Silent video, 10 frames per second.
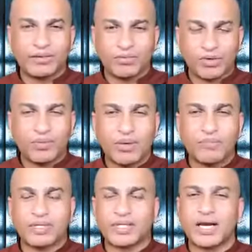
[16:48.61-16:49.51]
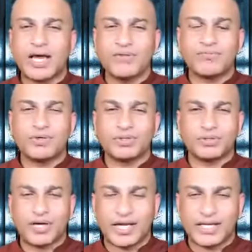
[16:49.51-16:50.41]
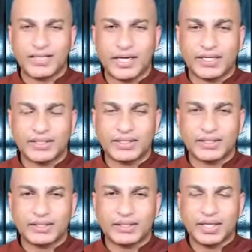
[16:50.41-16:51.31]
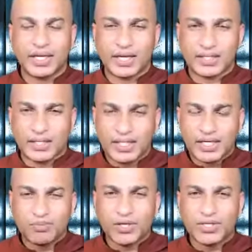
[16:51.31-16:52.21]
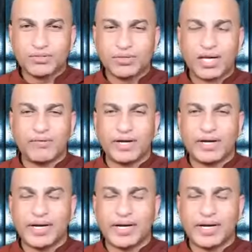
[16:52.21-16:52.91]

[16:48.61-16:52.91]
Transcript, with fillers: so remember the life also like that and the deeper your level